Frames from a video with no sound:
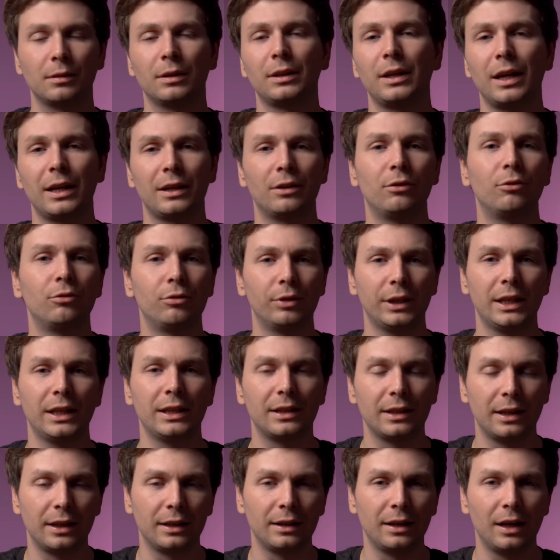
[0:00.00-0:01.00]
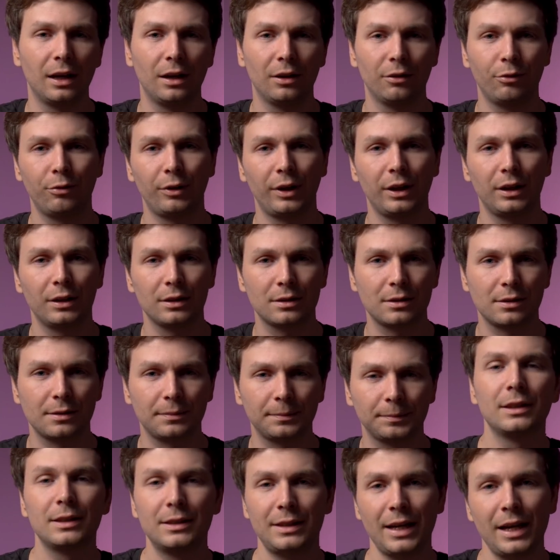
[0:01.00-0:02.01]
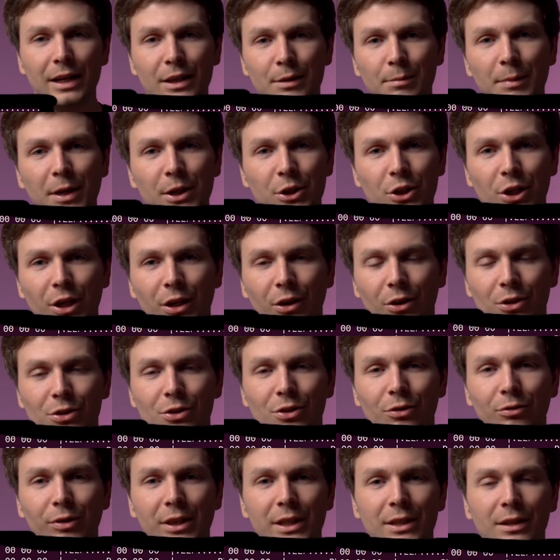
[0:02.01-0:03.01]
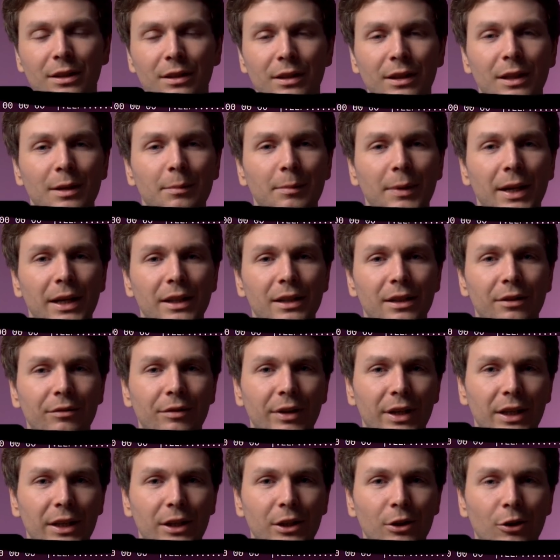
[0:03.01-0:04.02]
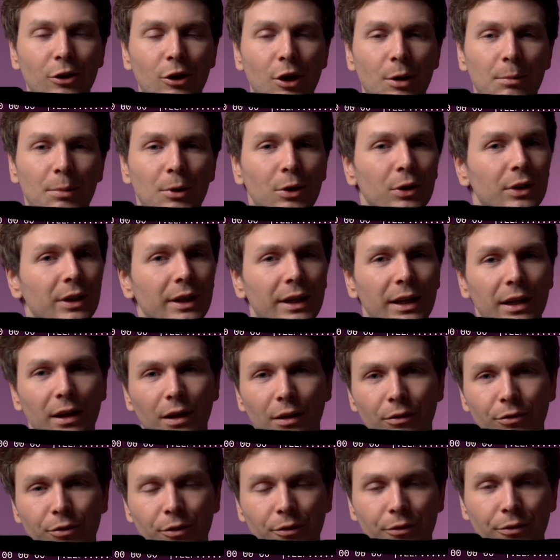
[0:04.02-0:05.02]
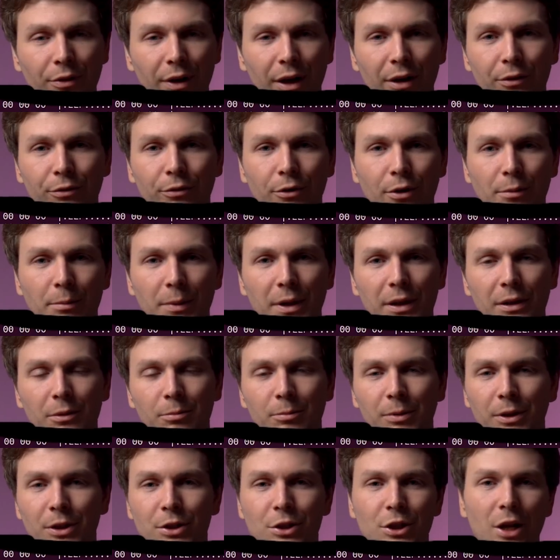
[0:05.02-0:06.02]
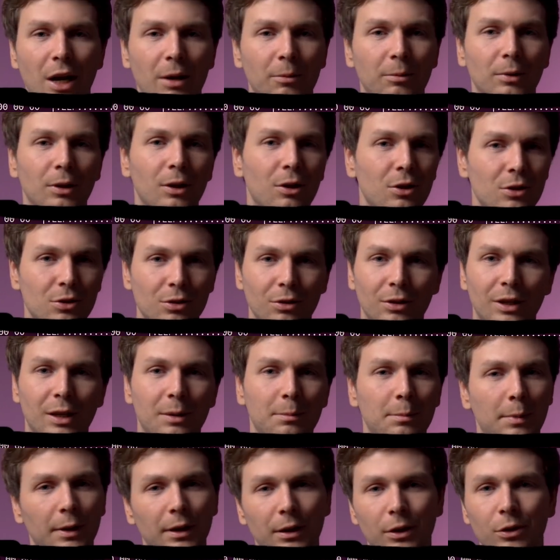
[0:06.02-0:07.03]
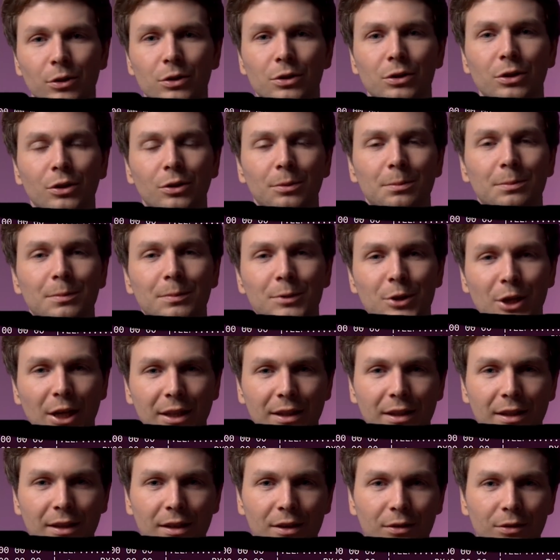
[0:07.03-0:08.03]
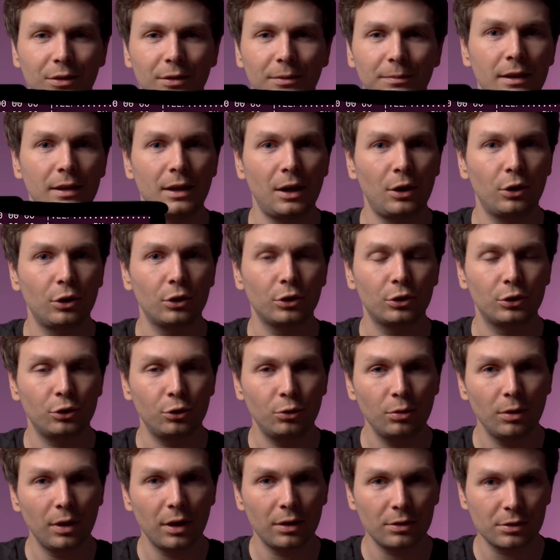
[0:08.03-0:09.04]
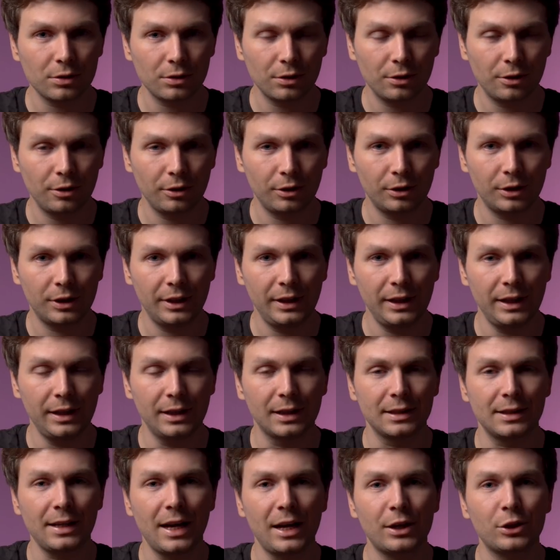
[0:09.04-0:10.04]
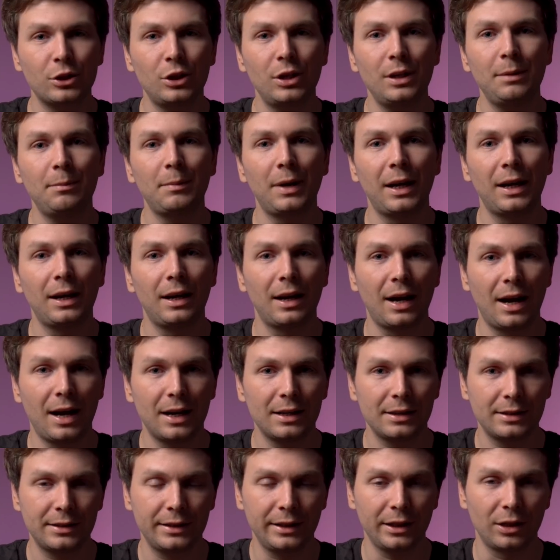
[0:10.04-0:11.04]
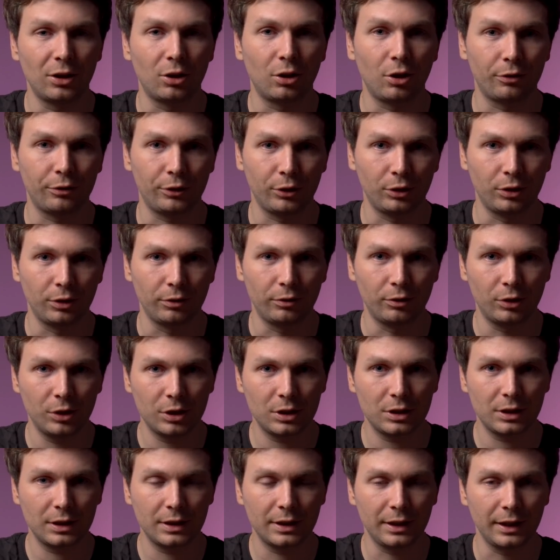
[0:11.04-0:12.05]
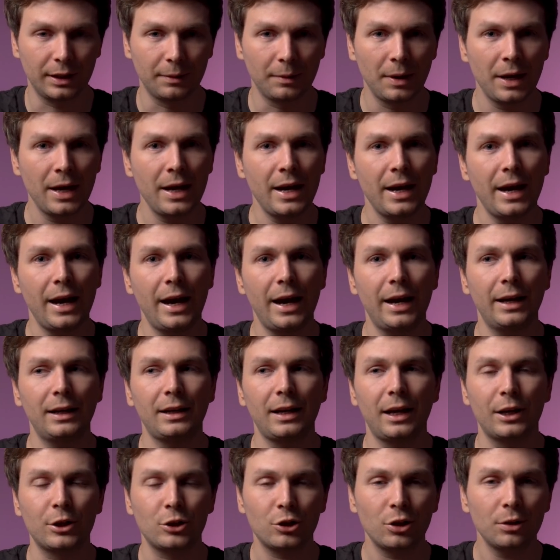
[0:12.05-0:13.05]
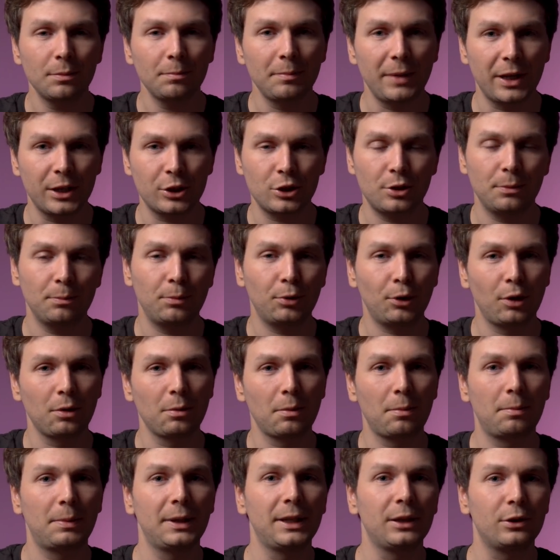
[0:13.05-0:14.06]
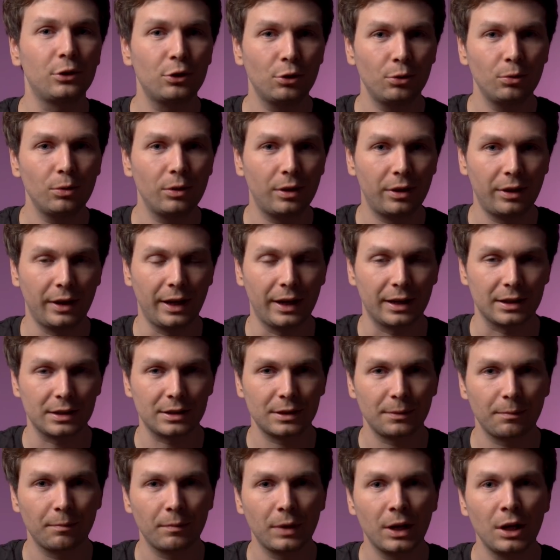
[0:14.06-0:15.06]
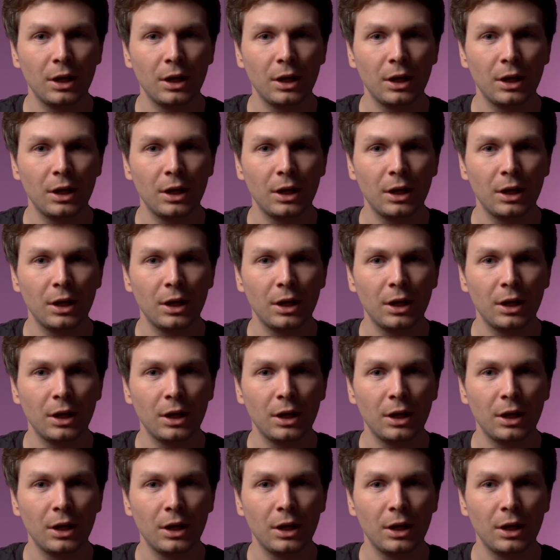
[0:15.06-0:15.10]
that read in ELF files. Stack Smashing also recently made a video about the ELF file format, which I will also link below, so check that out. Now, 2013 is actually my last year of university, and I should mention probably two things.